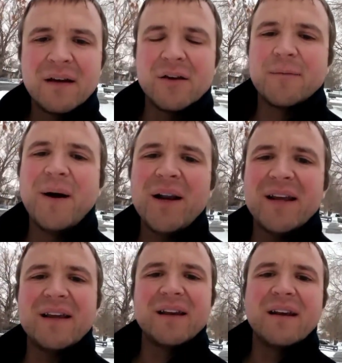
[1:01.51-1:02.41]
your
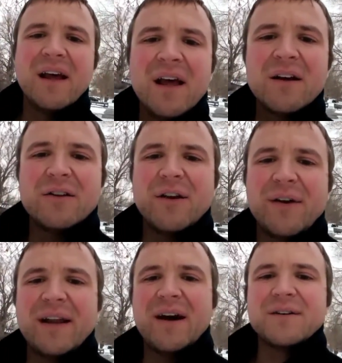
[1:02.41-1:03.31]
body can clear
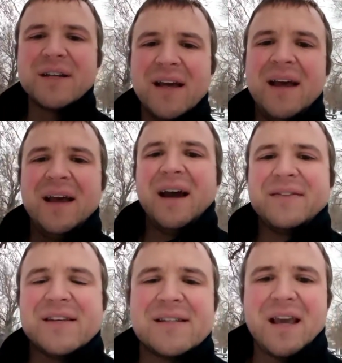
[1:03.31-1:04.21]
it out at
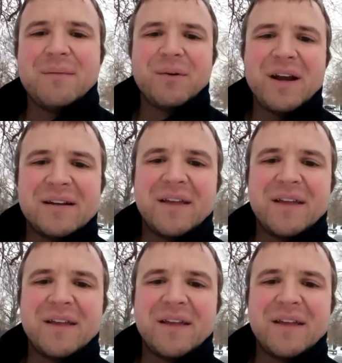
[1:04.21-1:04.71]
the same rate